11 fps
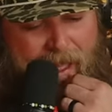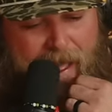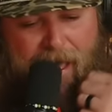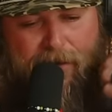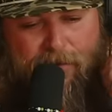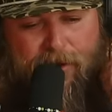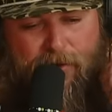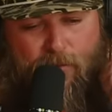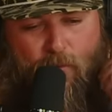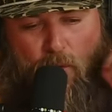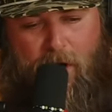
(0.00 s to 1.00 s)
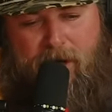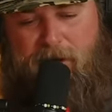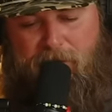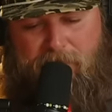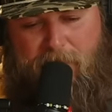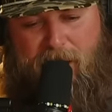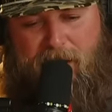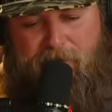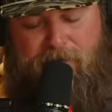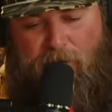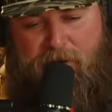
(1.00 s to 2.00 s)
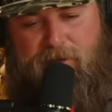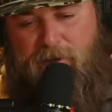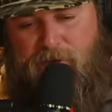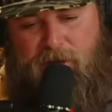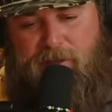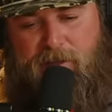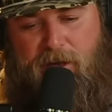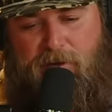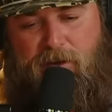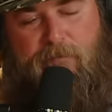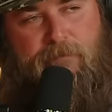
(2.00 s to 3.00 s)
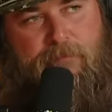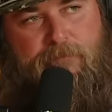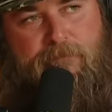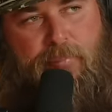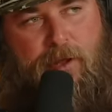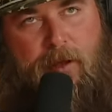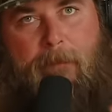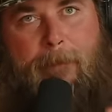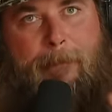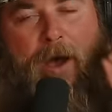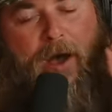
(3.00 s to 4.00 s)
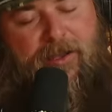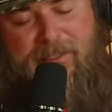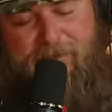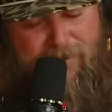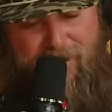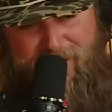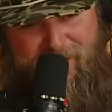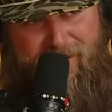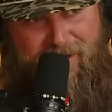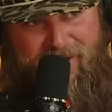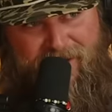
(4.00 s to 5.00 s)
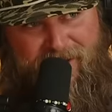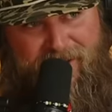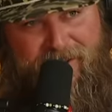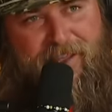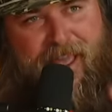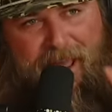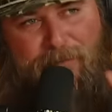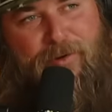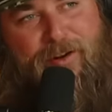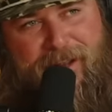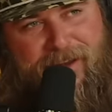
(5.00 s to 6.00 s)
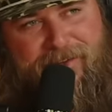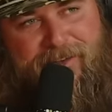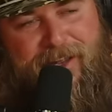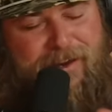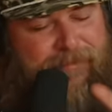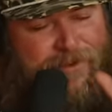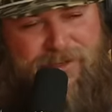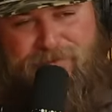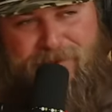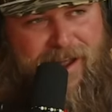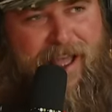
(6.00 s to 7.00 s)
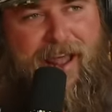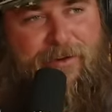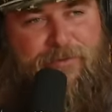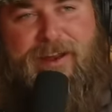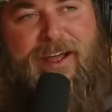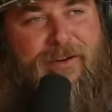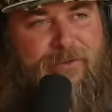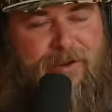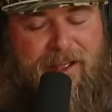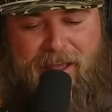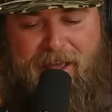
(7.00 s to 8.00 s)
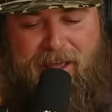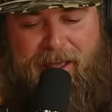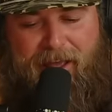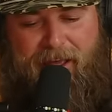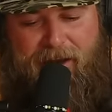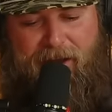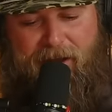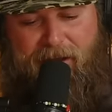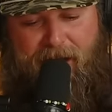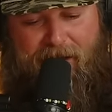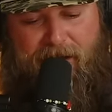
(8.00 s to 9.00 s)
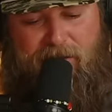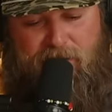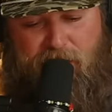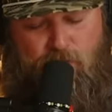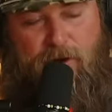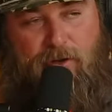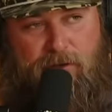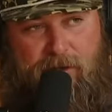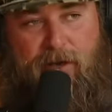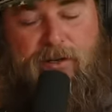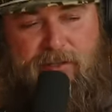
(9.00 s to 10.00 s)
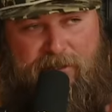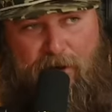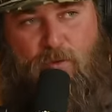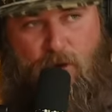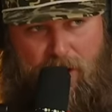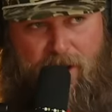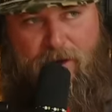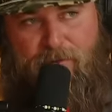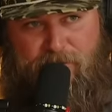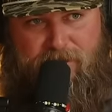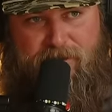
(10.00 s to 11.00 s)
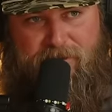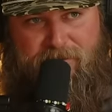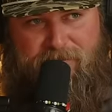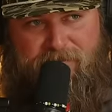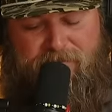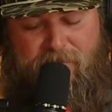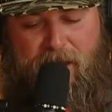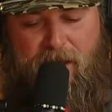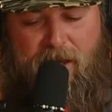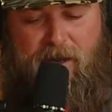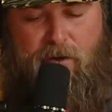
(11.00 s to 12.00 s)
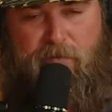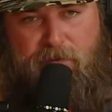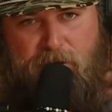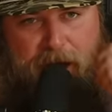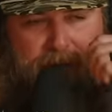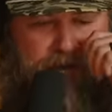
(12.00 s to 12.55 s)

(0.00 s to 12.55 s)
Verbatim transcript: I don't know what made it focus on Justin other than p- possibly the camera lens hitting just right. I don't know. And I, I guess because we were literally so close you know, if you coyote